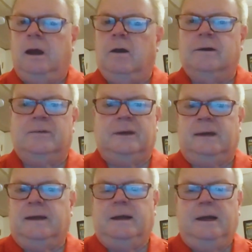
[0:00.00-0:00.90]
Hard to
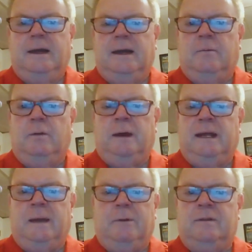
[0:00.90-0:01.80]
say. And what
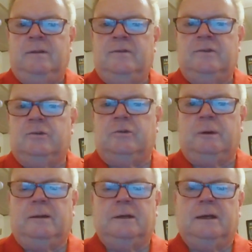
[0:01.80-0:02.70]
might happen in this
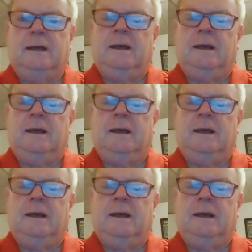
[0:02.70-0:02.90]
tournament,